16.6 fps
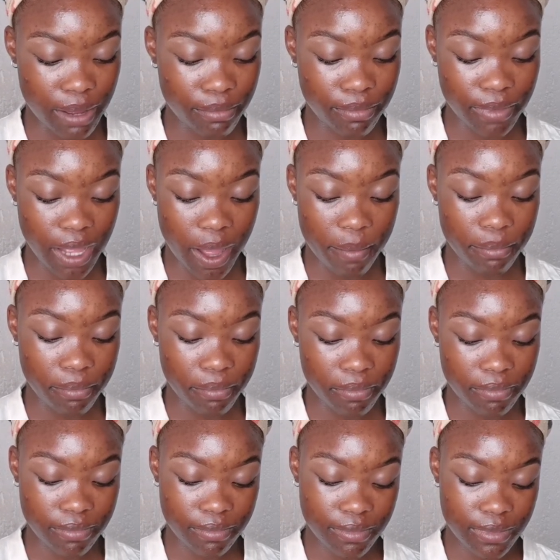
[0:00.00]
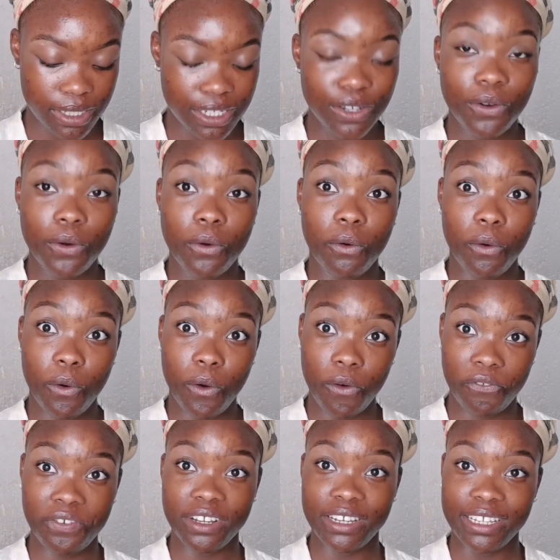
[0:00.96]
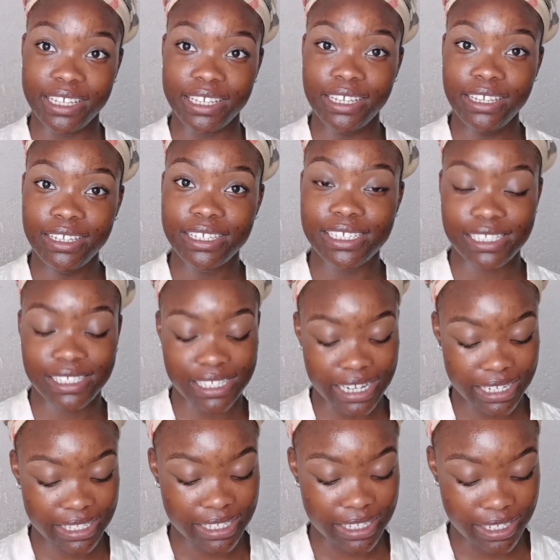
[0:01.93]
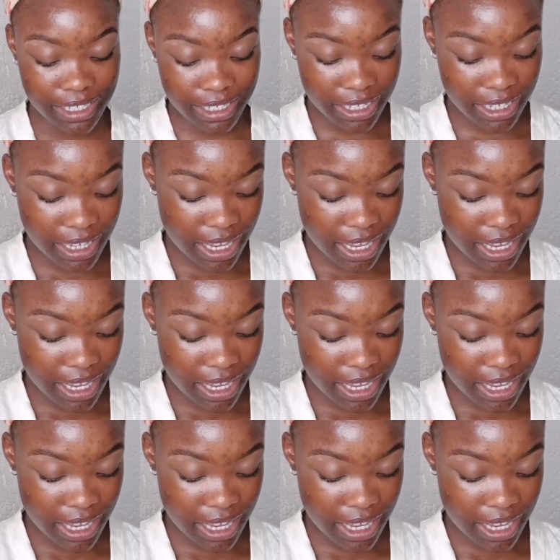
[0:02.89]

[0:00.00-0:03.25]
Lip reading: I'm awfully excited